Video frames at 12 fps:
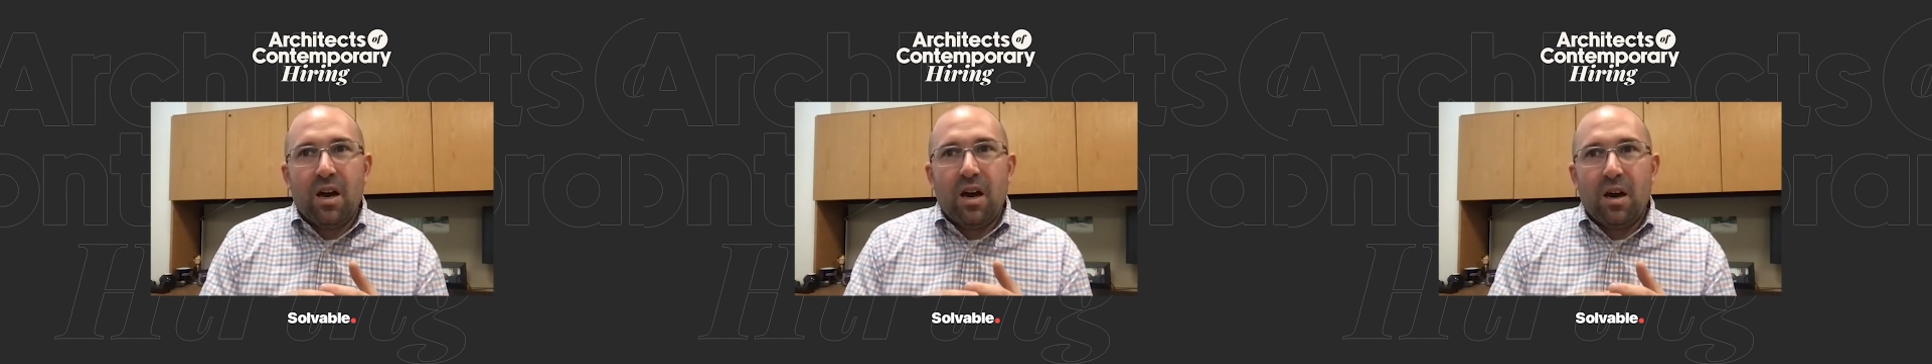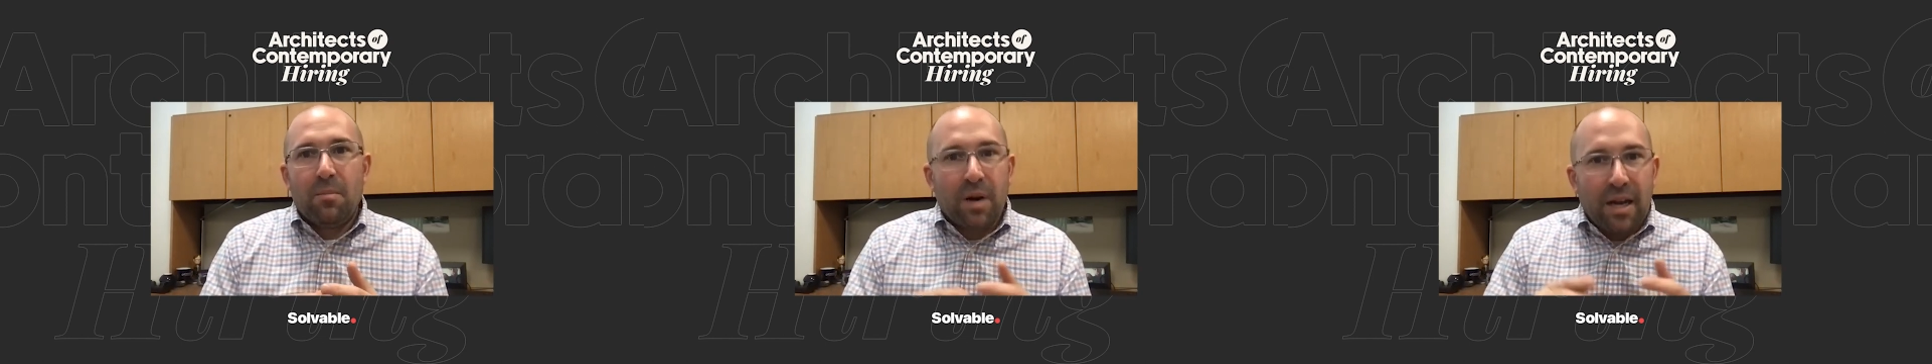
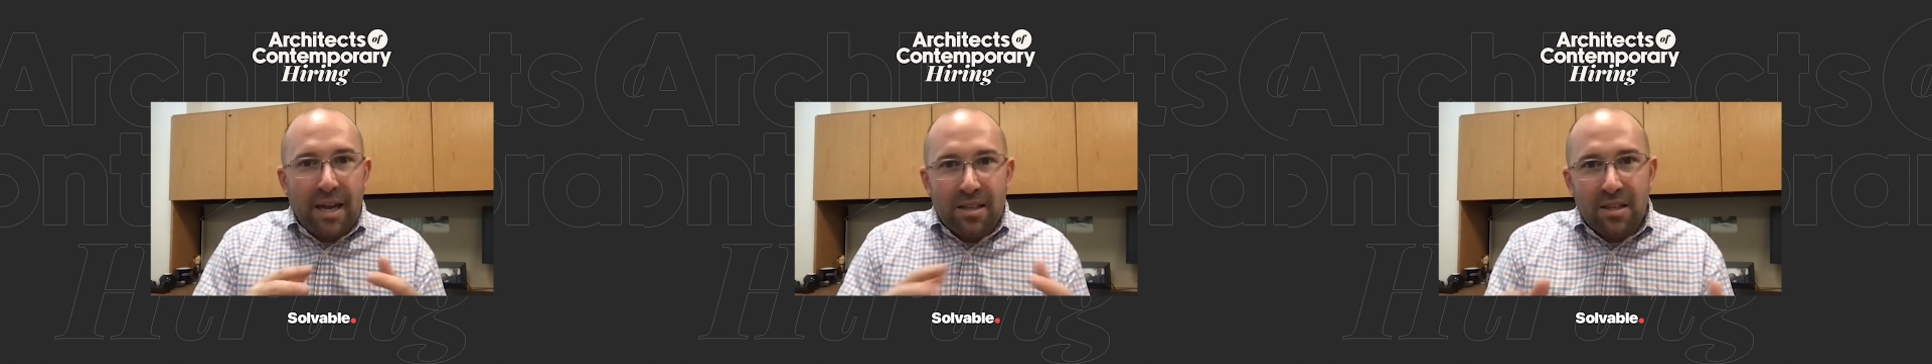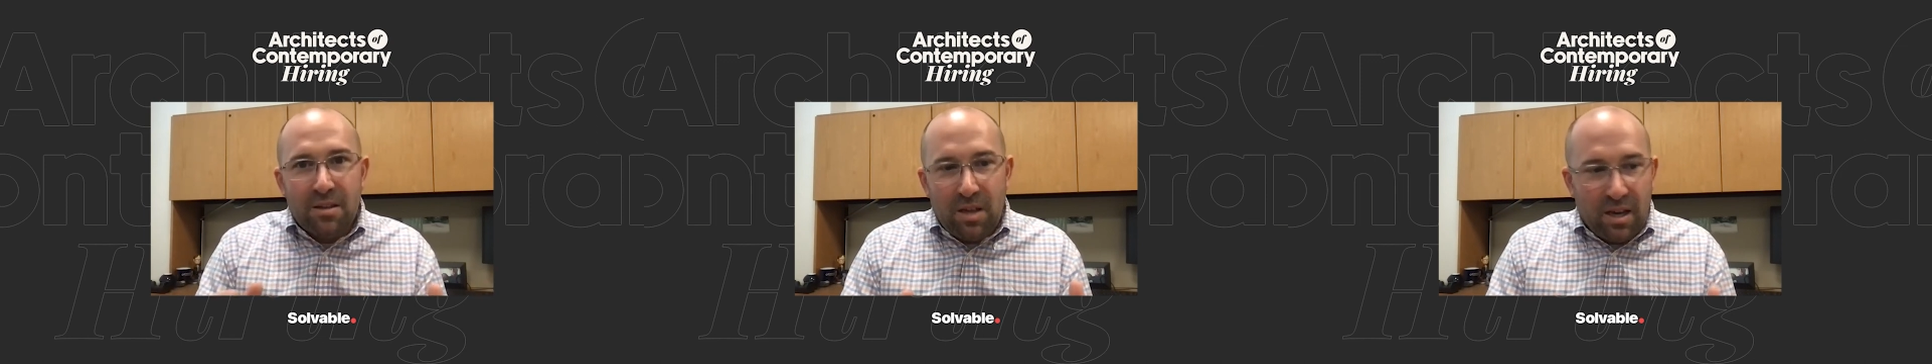But I
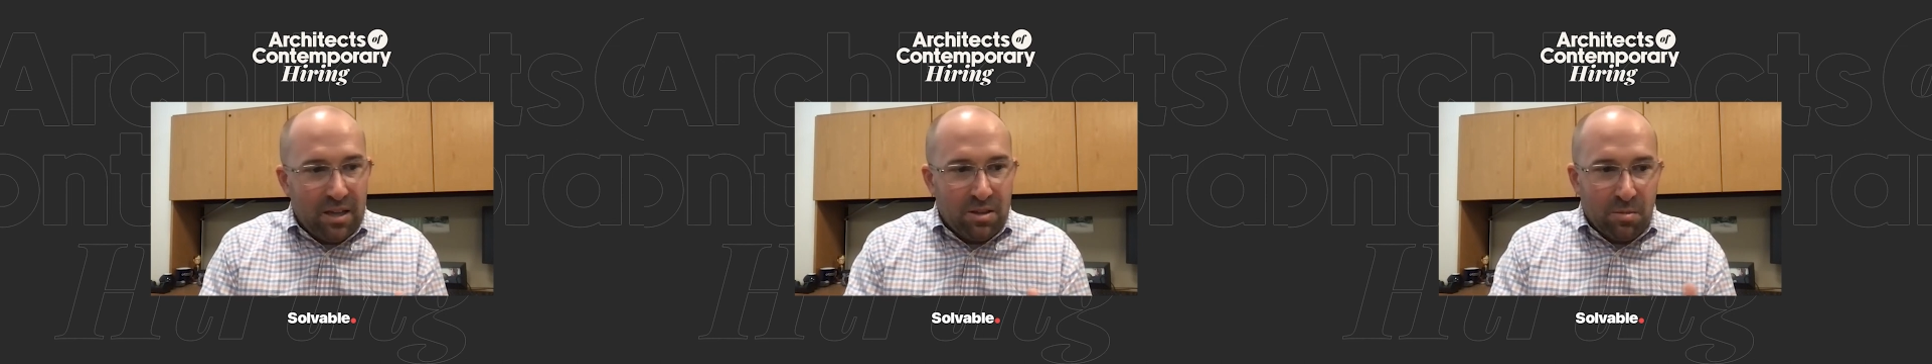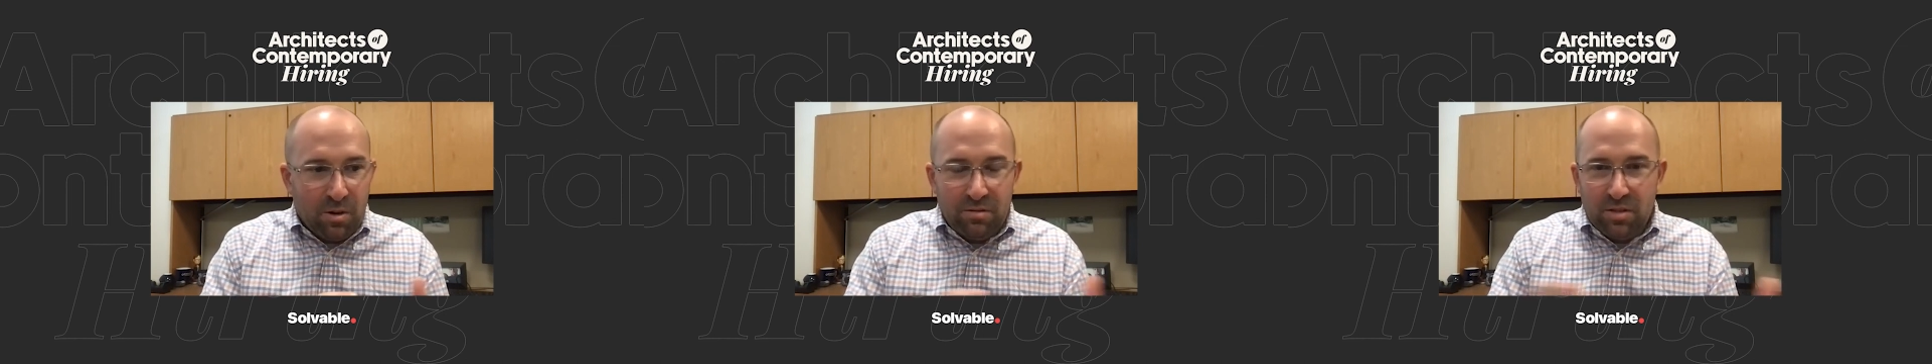had
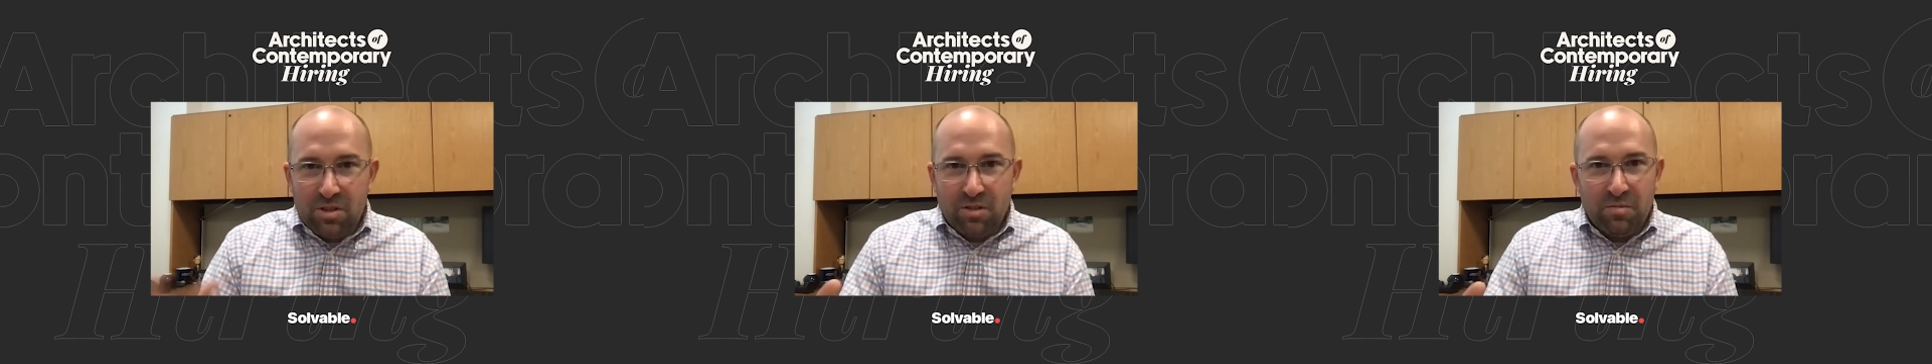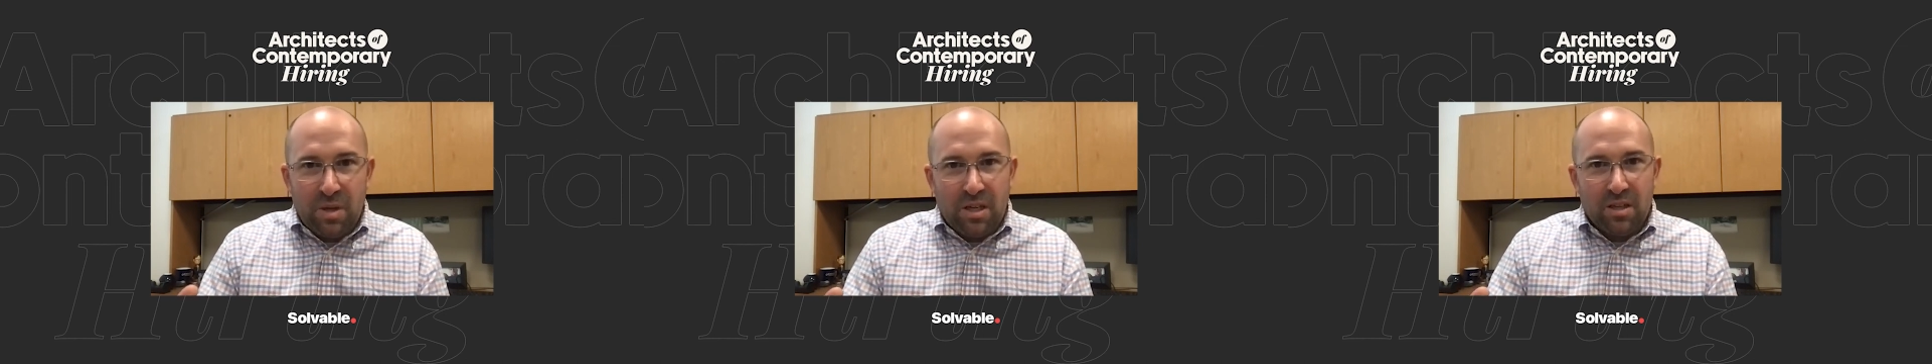the privilege
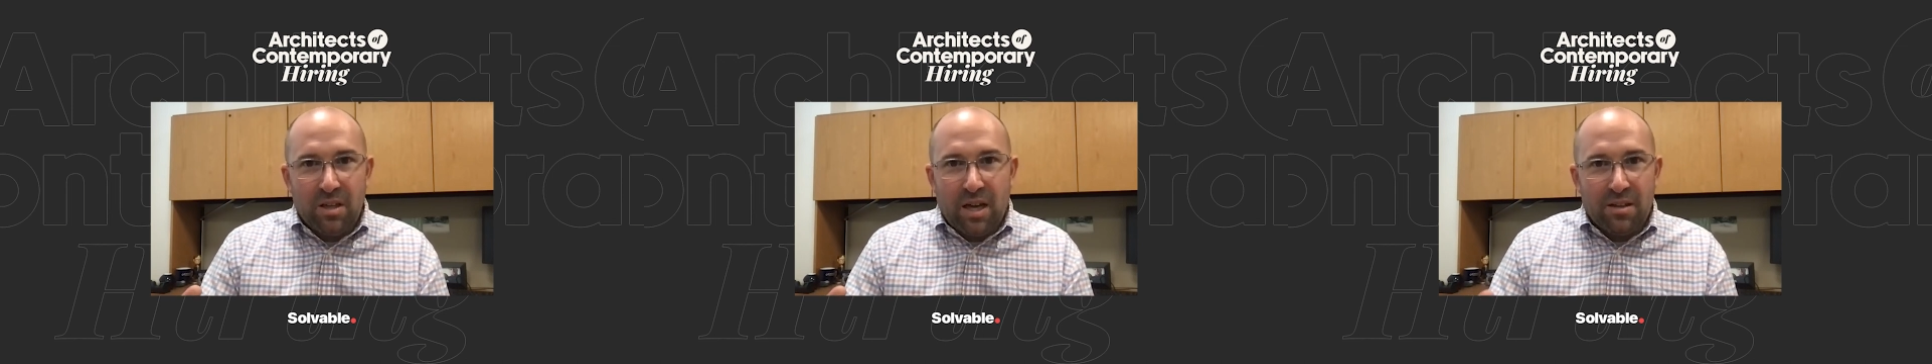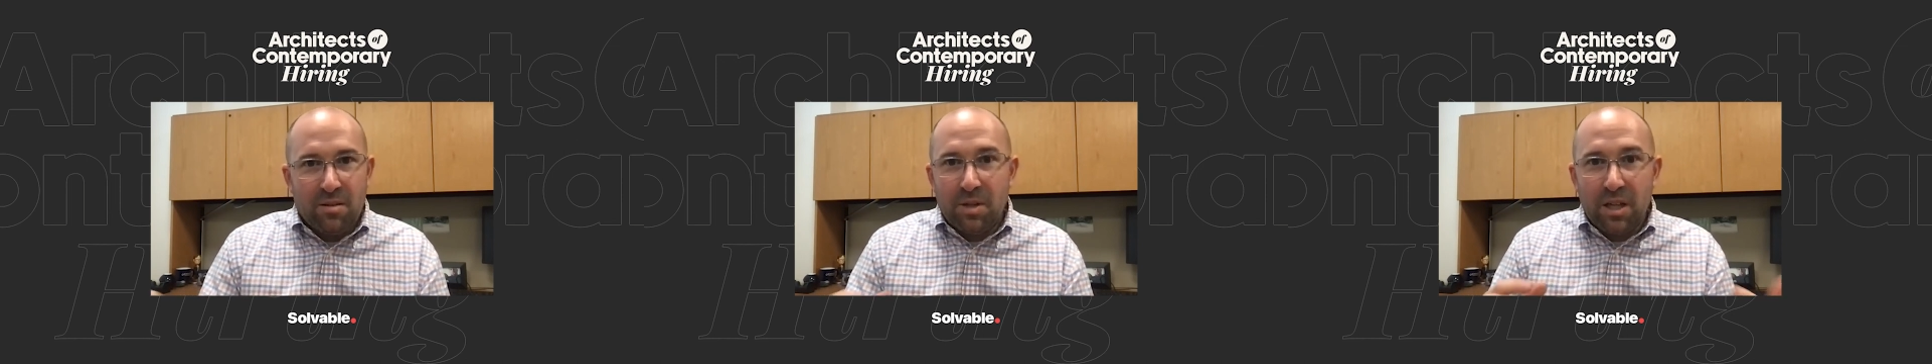of meeting a lot of them.